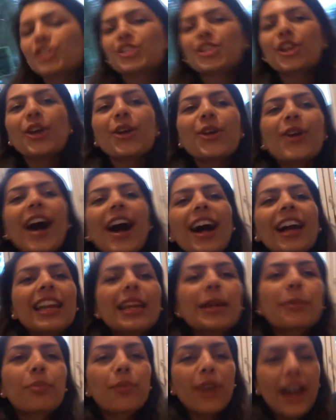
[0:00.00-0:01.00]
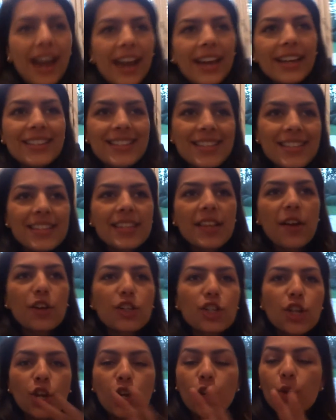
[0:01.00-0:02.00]
two garlic breads.
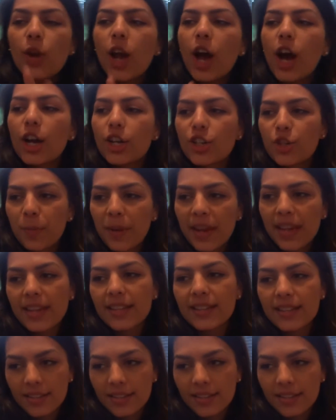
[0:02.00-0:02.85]
Two large pizzas.